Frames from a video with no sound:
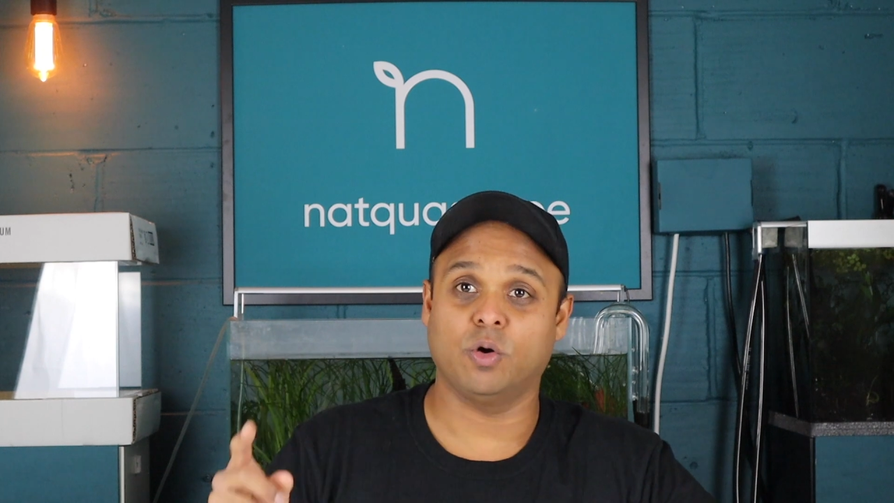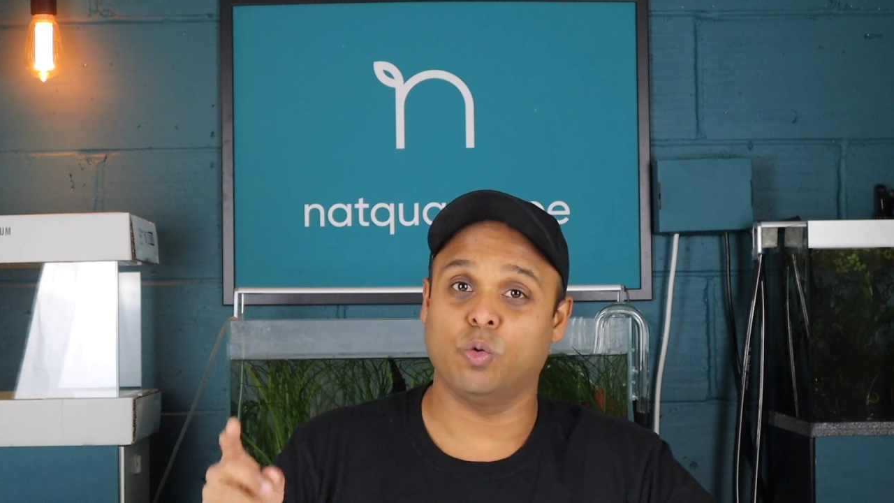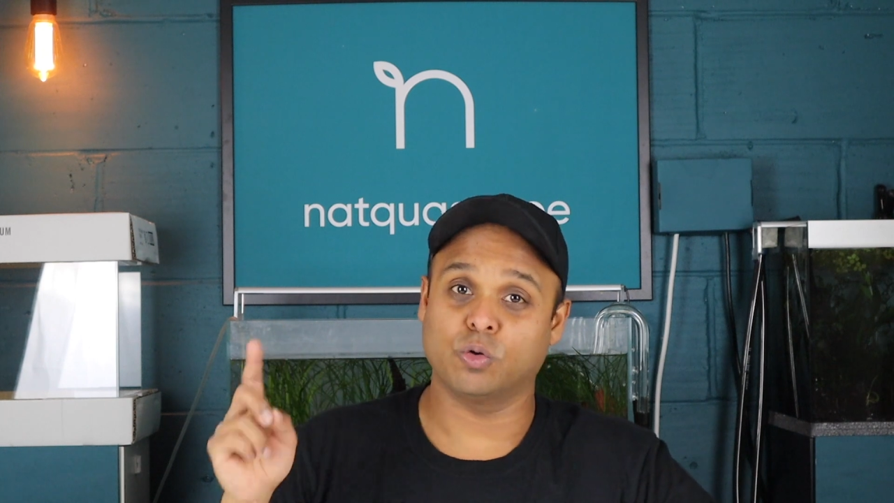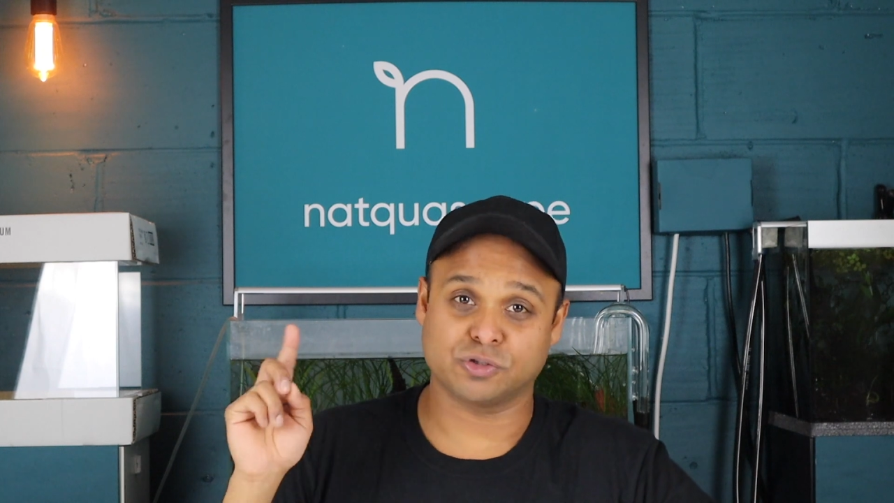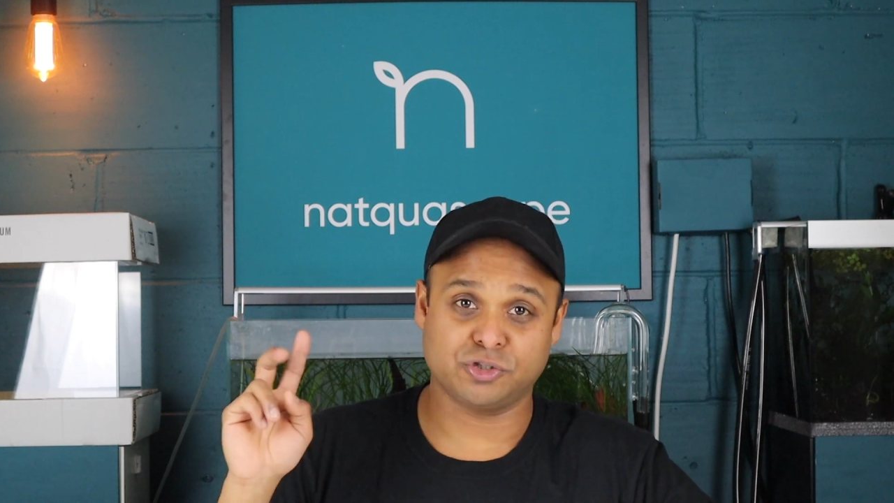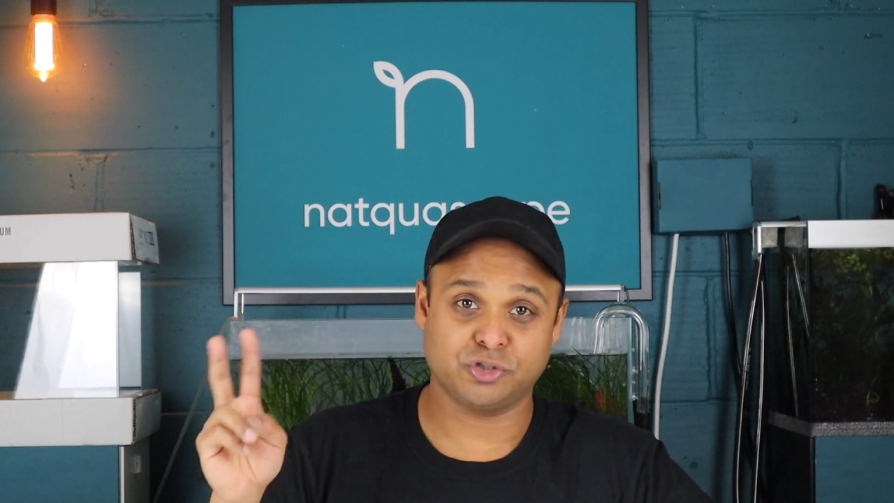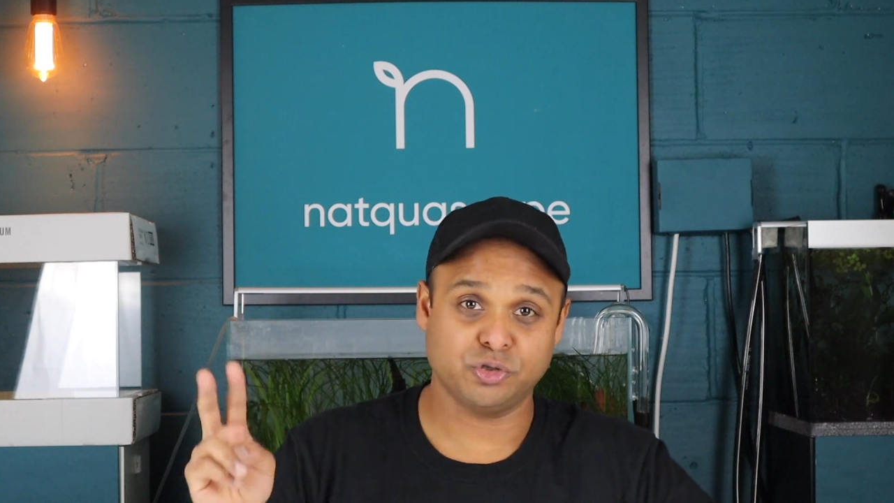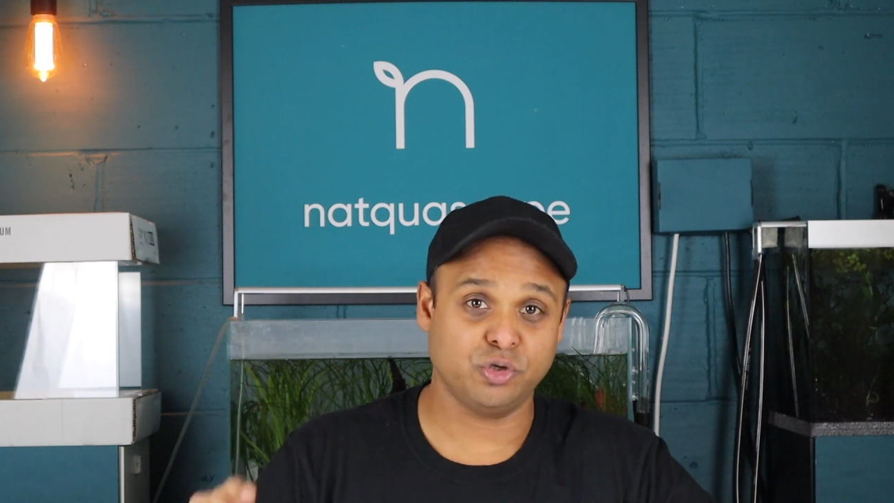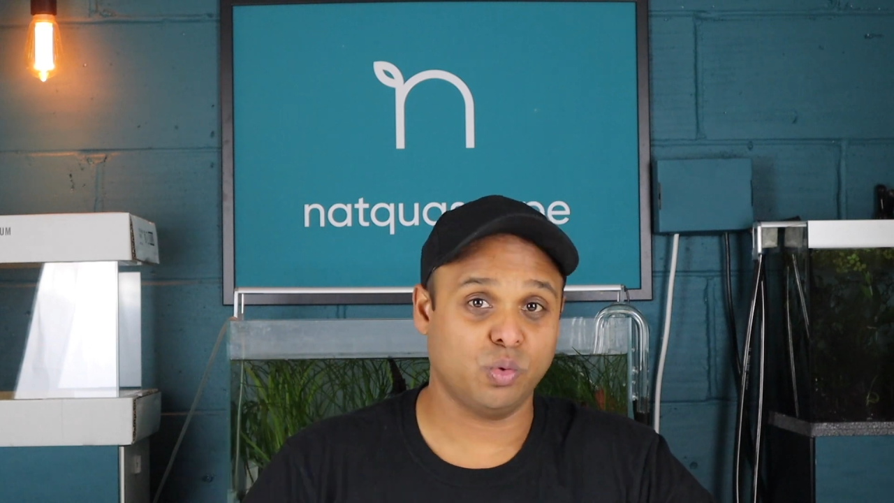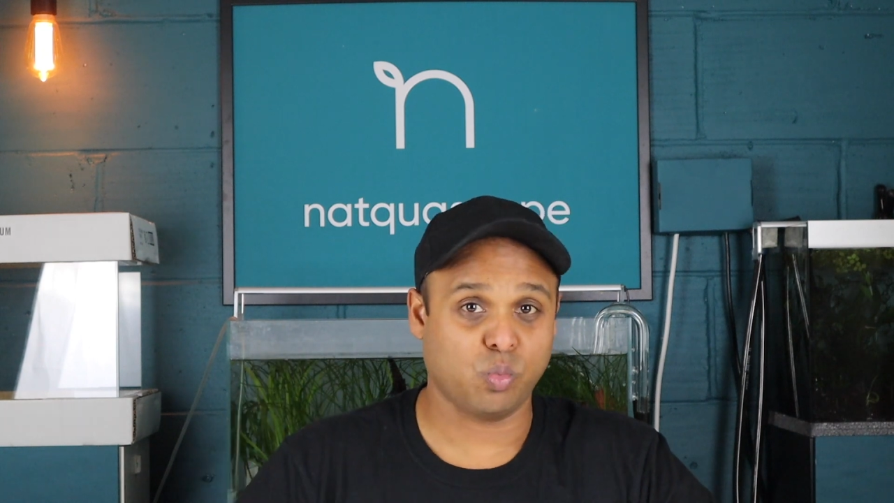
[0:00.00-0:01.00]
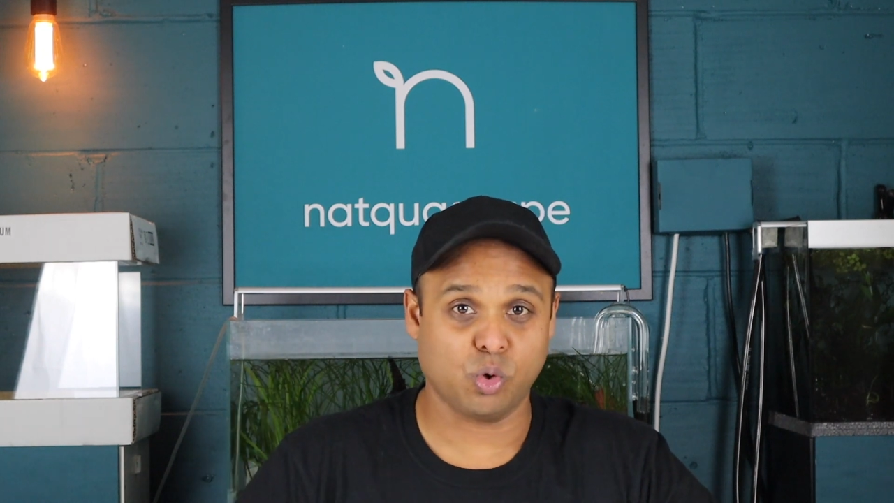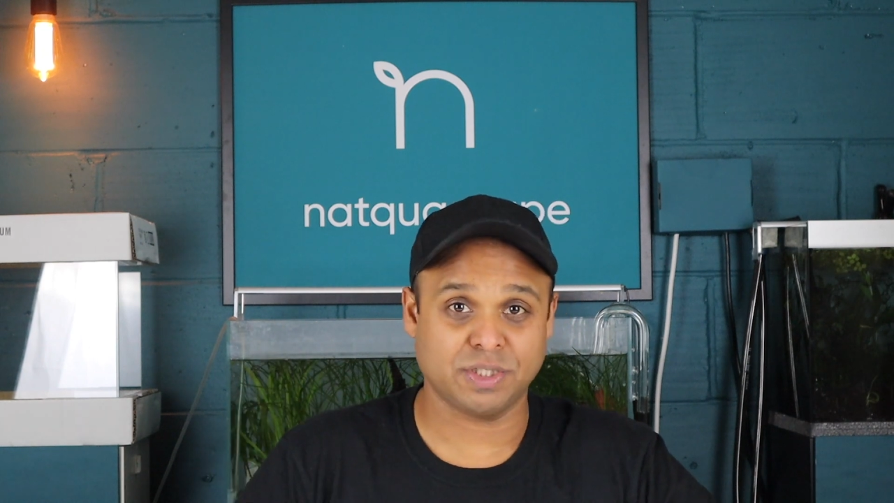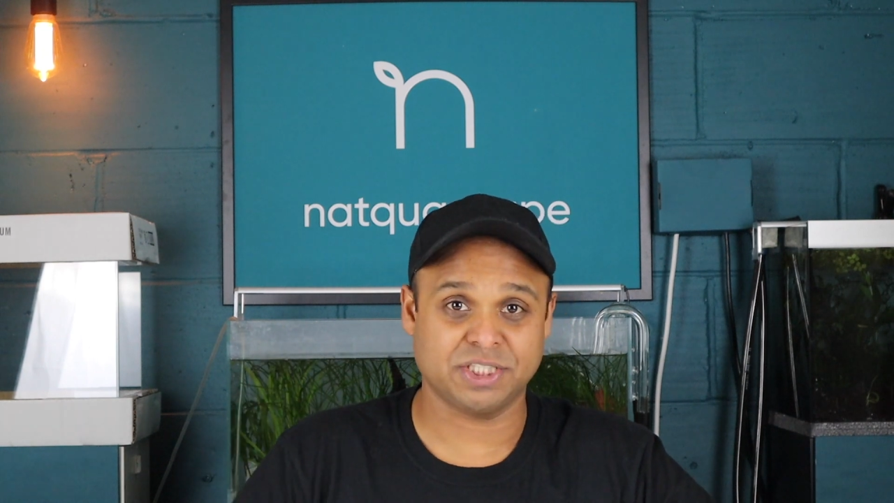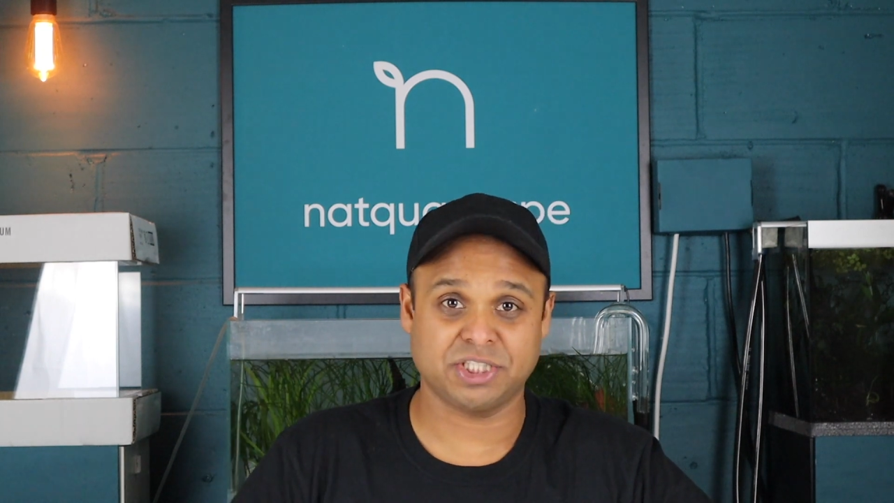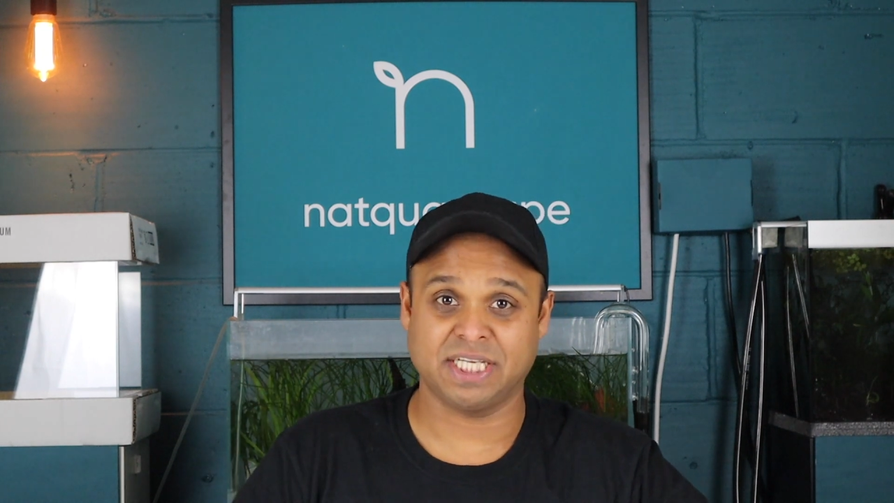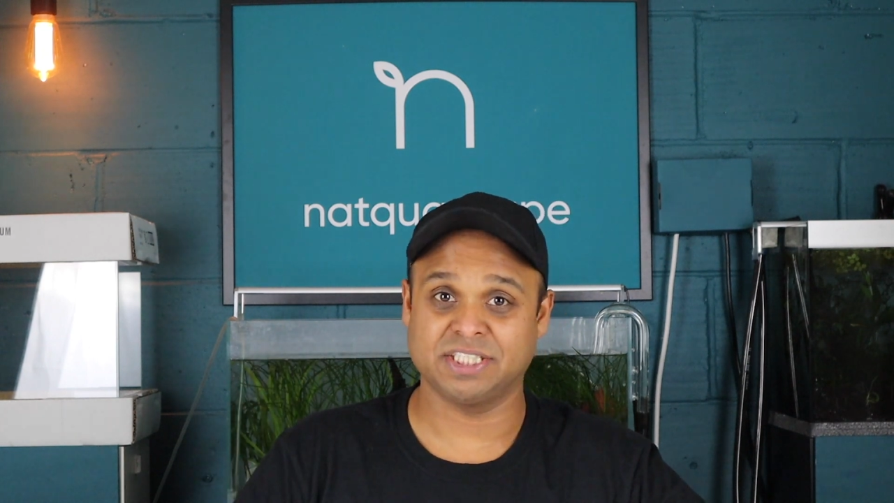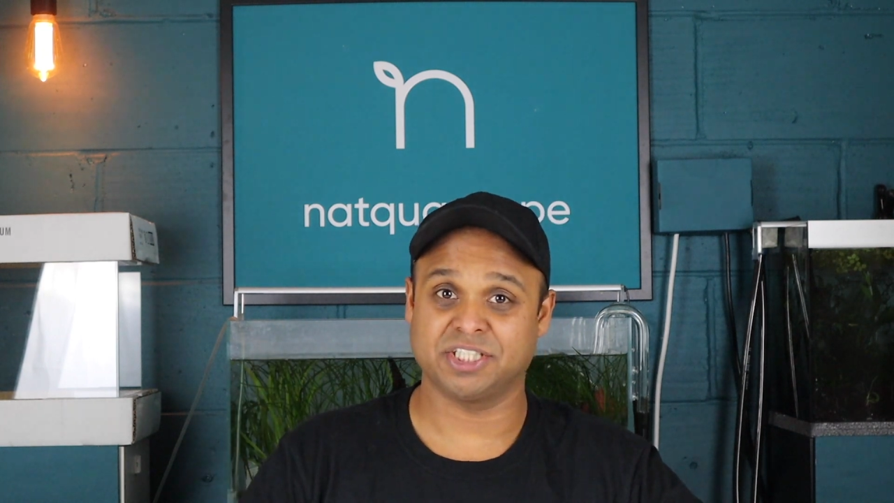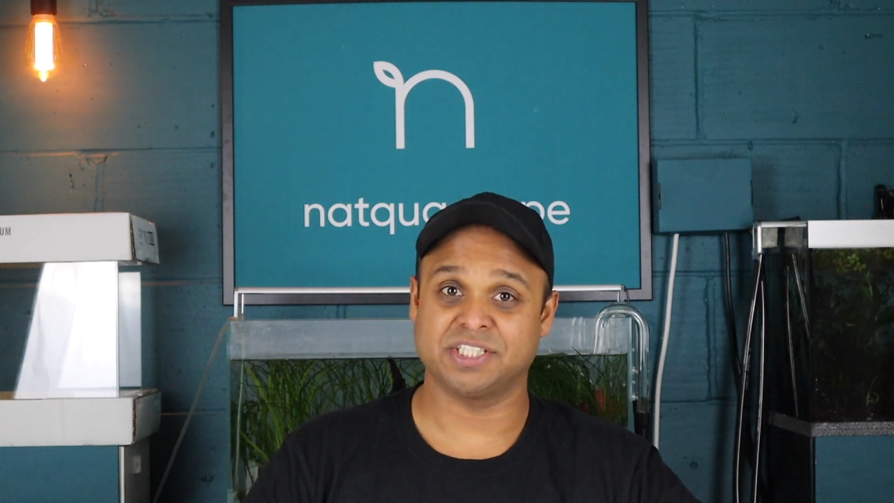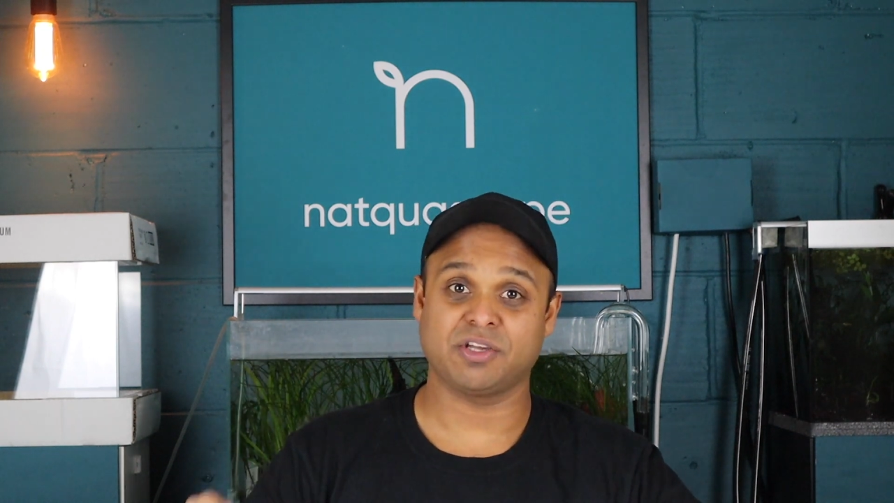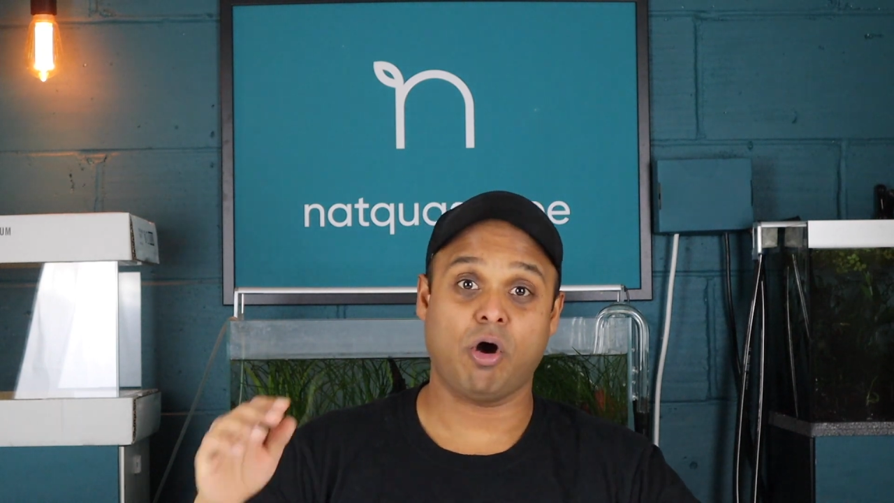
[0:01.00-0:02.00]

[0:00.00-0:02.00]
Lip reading: or 2 water changes